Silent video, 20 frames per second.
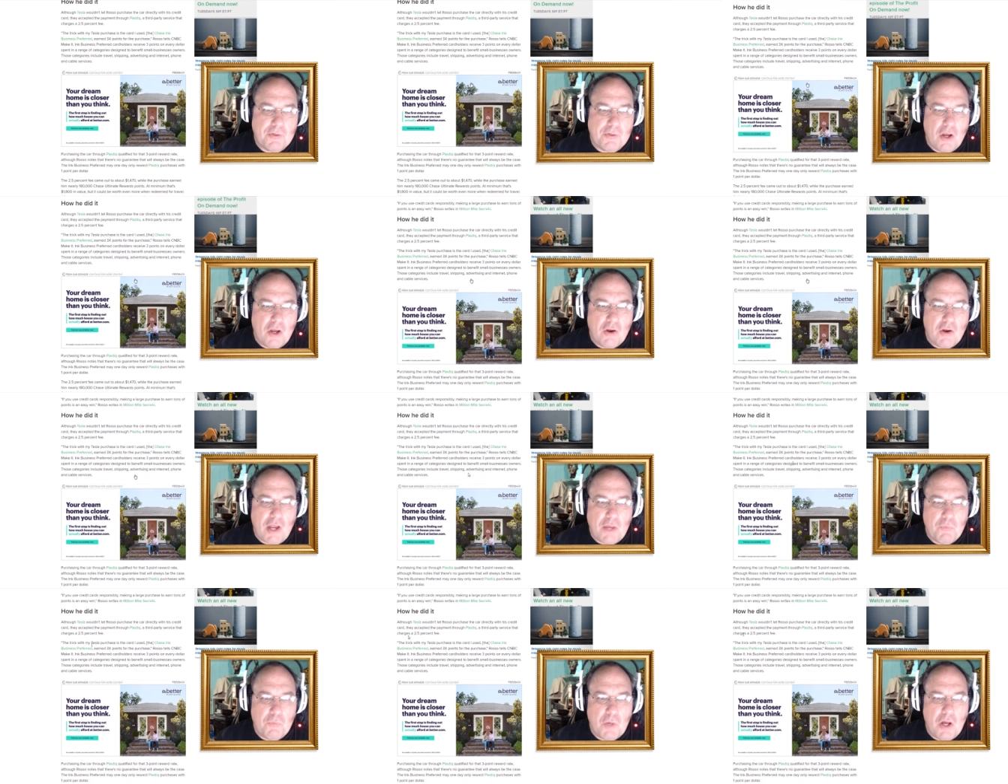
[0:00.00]
All
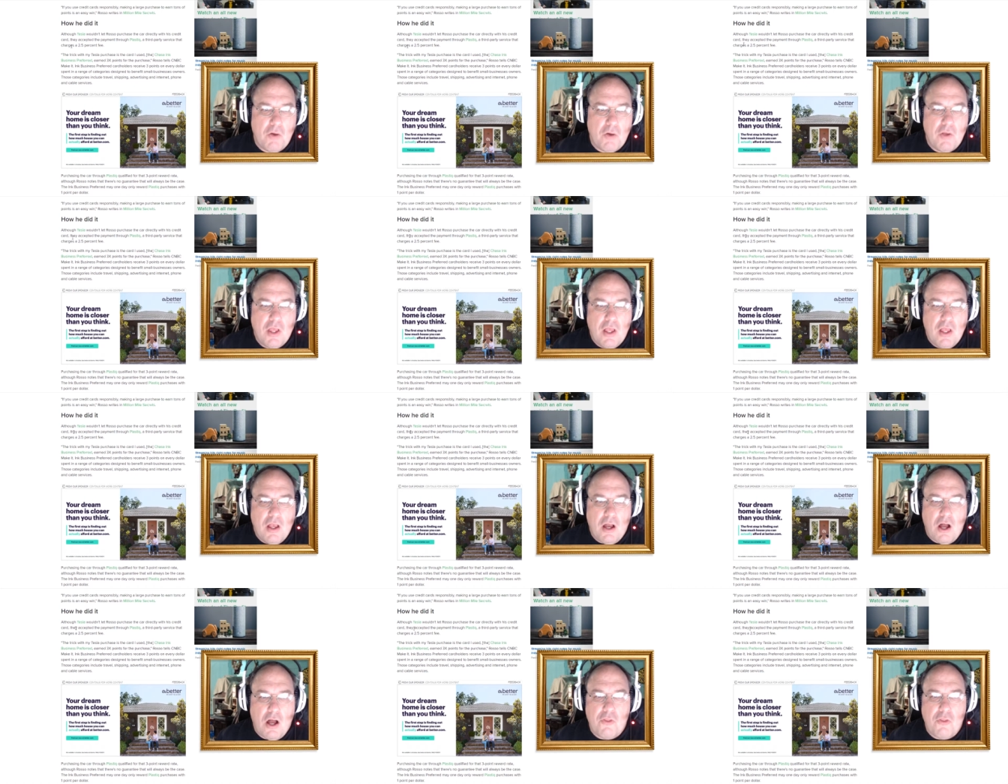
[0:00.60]
right. Well,
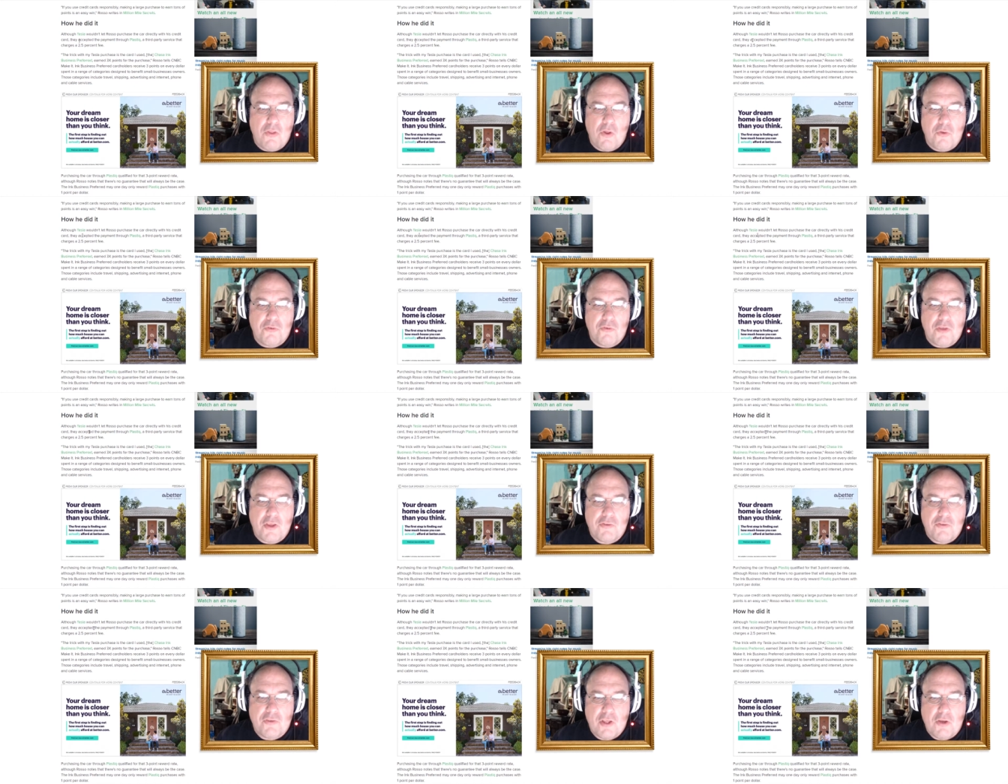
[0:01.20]
although
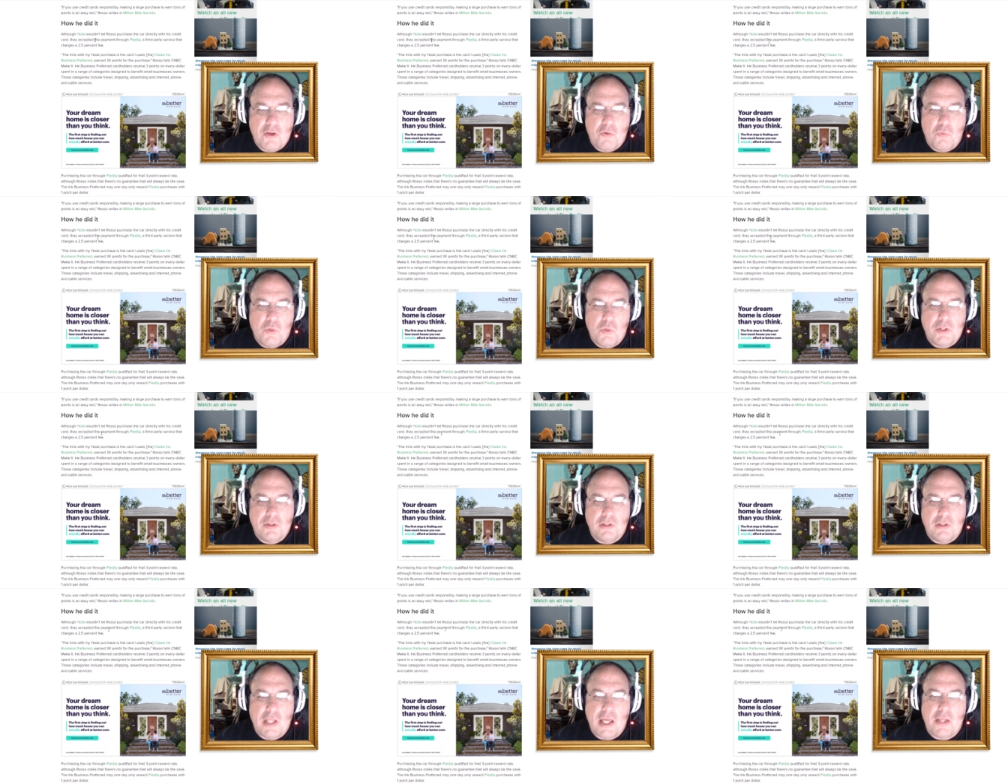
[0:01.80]
Tesla
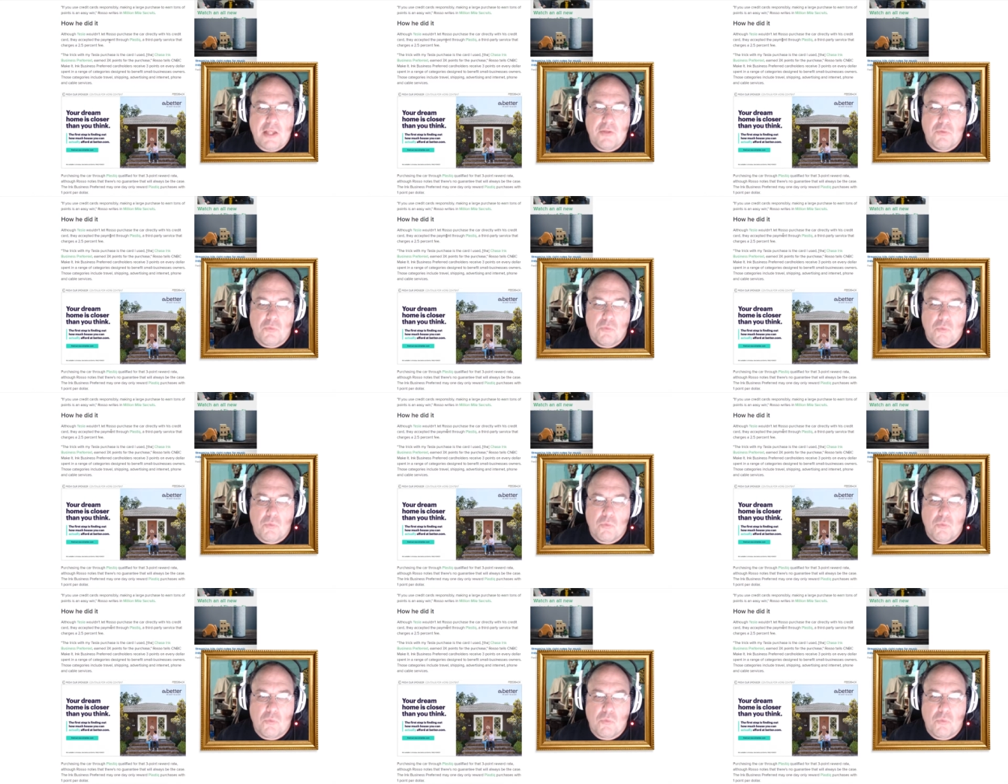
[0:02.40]
wouldn't let